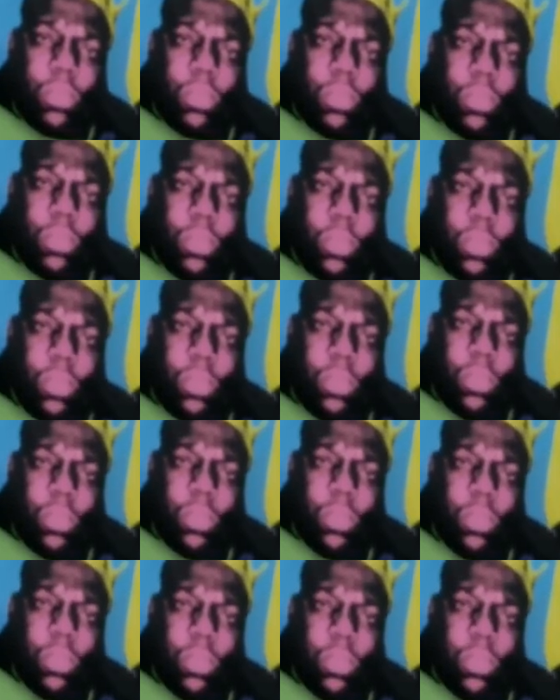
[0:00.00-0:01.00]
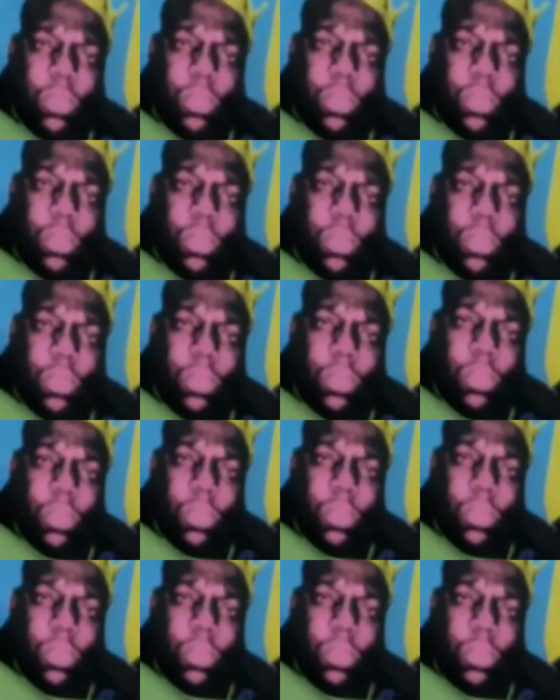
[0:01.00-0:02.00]

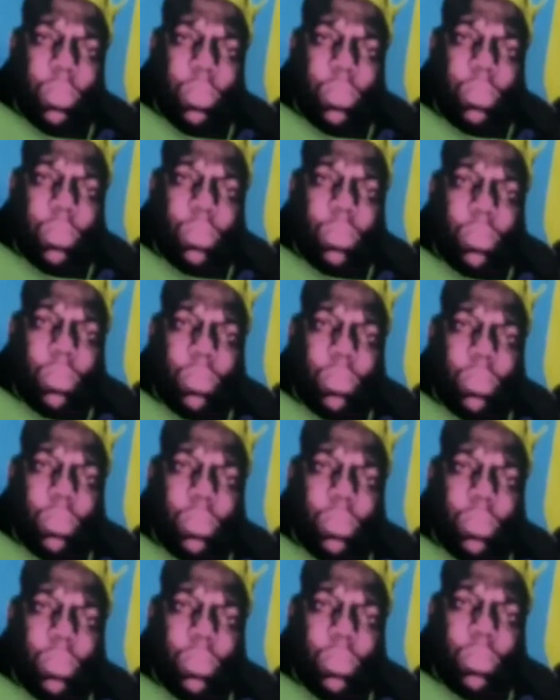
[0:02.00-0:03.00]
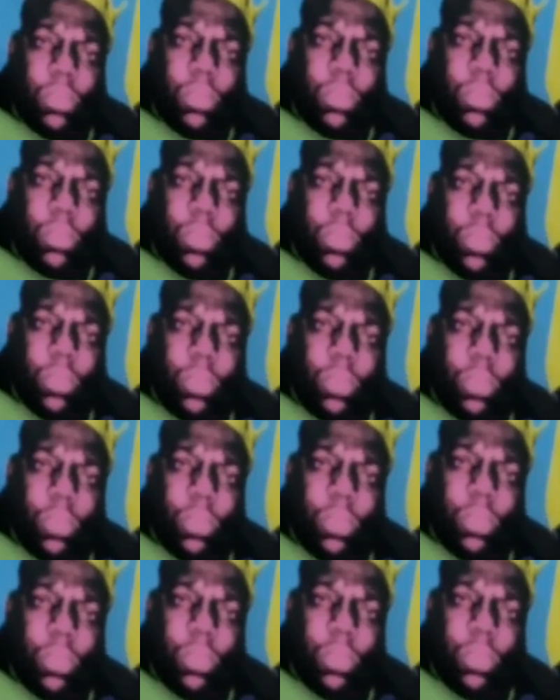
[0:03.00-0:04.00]

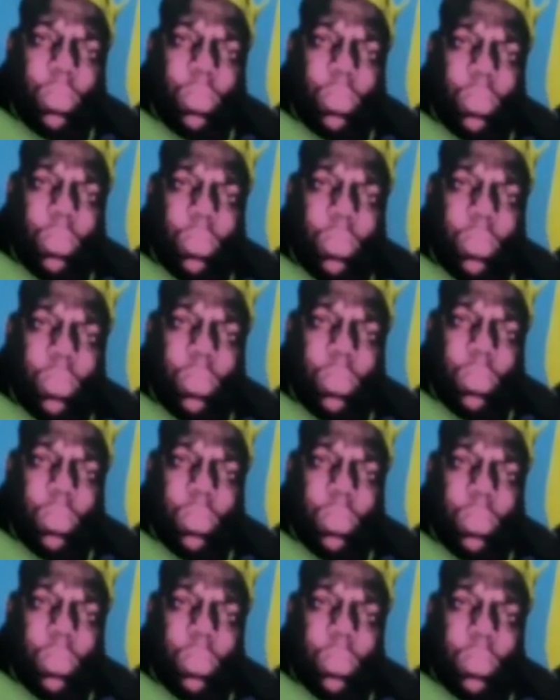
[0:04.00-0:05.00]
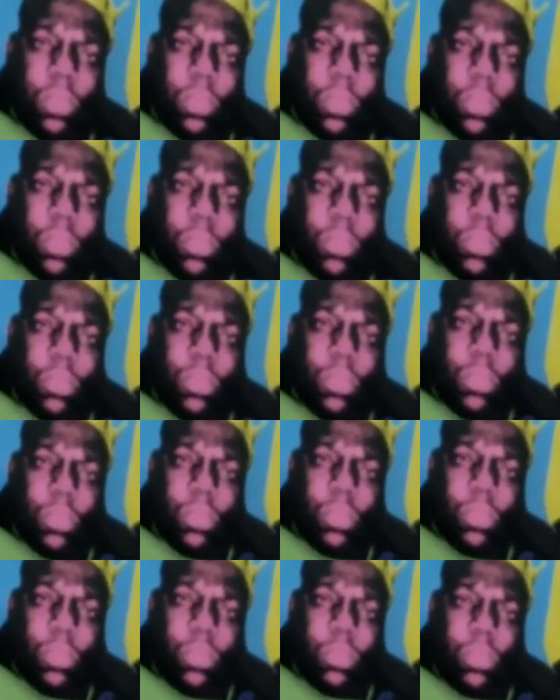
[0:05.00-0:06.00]

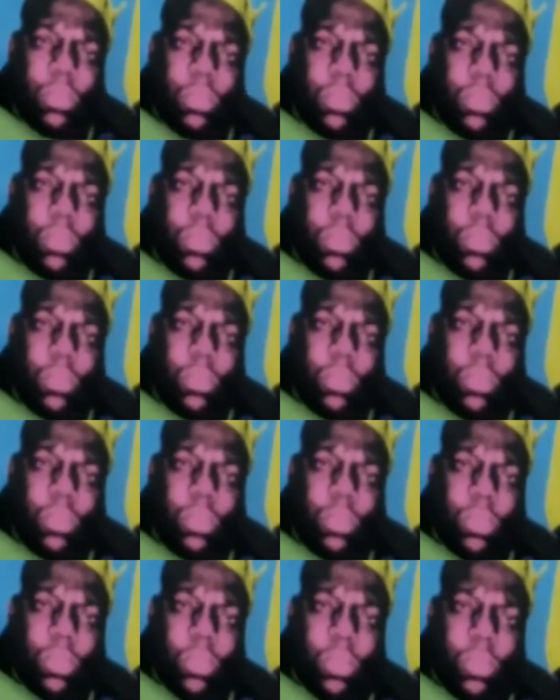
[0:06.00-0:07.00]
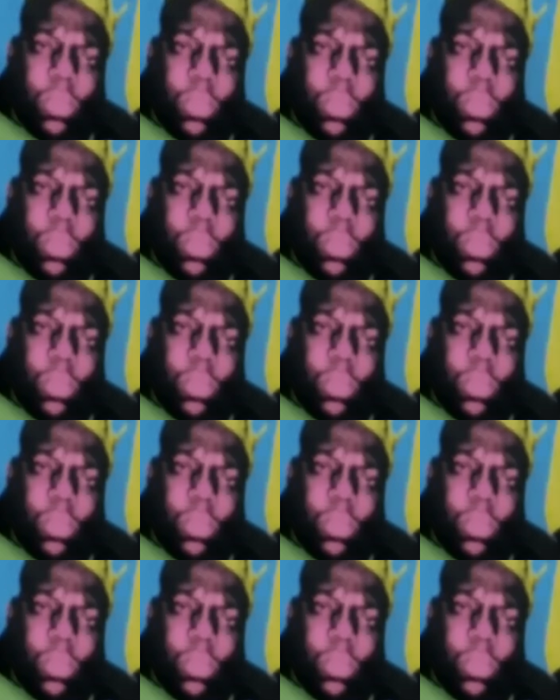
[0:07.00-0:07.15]
The person shown says nothing.